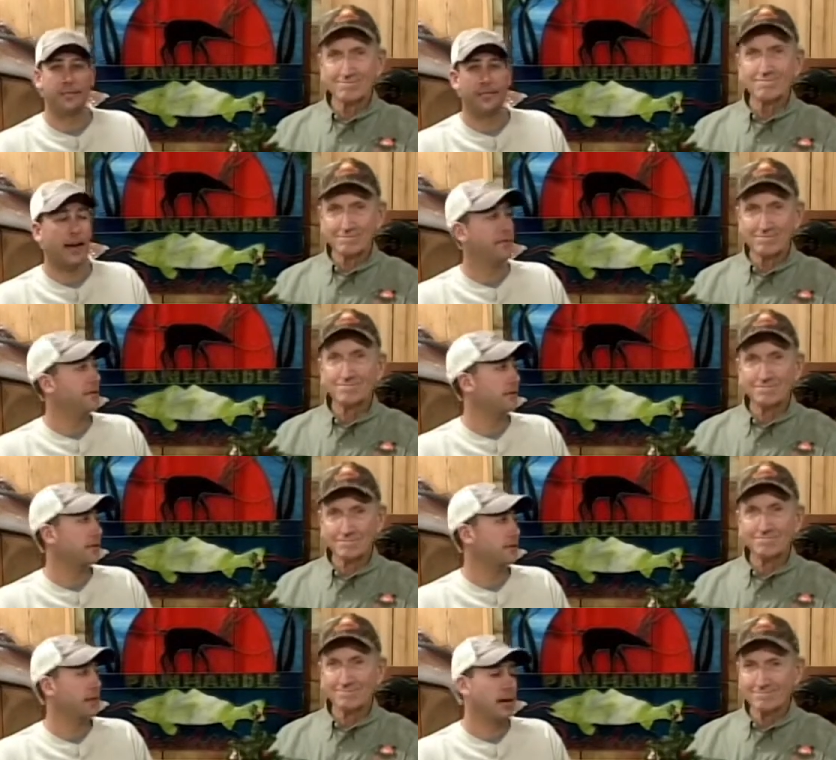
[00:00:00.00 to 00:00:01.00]
Speaker 1: five fish
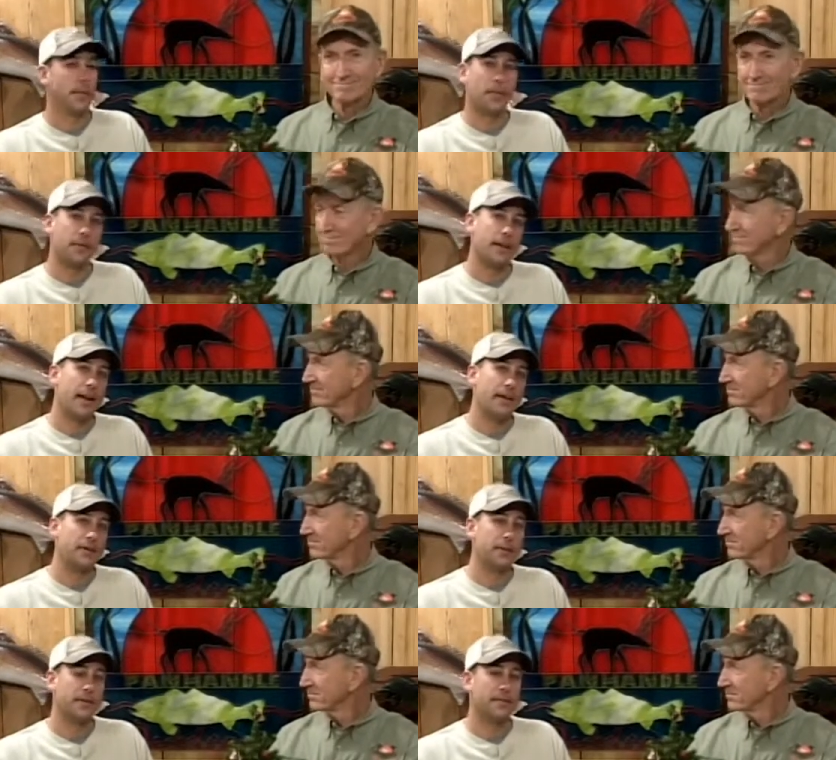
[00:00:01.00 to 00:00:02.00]
on the top water than I had
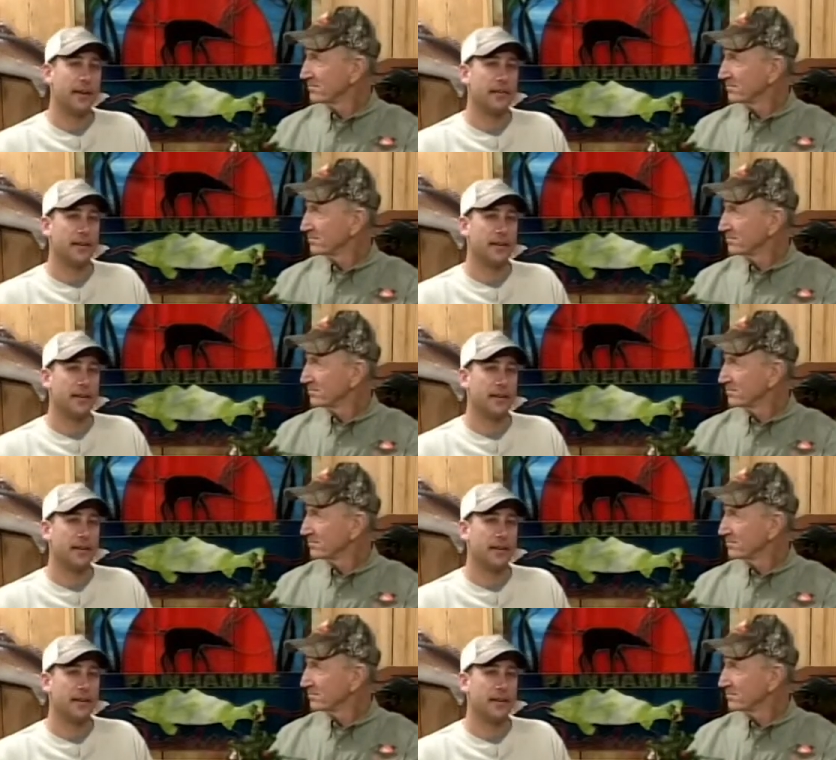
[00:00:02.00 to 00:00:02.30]
25 on